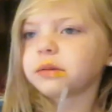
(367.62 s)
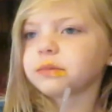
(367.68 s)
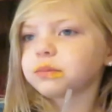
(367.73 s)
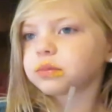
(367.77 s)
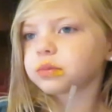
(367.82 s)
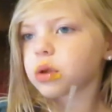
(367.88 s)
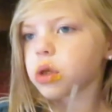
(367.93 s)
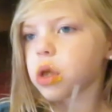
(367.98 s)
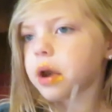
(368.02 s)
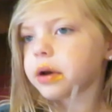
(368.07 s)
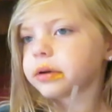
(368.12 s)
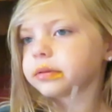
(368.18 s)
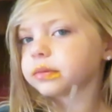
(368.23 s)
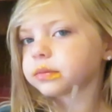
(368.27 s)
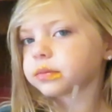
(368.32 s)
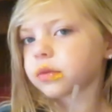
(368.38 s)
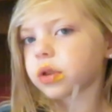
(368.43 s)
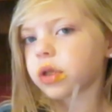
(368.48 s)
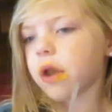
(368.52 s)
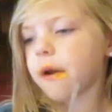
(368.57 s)
Klaire, do you want some
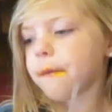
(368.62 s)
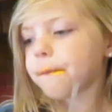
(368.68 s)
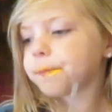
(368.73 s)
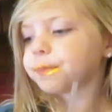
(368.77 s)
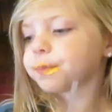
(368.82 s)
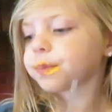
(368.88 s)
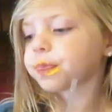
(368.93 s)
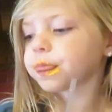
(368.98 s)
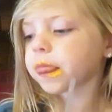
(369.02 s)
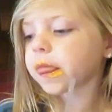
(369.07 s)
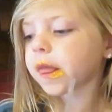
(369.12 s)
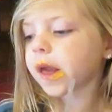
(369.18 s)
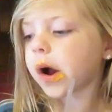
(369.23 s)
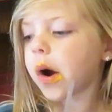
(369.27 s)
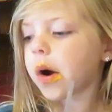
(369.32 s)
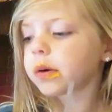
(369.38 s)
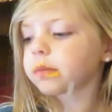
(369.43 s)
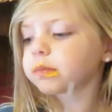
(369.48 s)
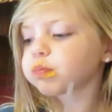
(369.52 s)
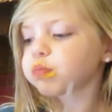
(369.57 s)
lipstick on too?
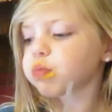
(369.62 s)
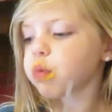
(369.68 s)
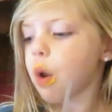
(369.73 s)
Come here.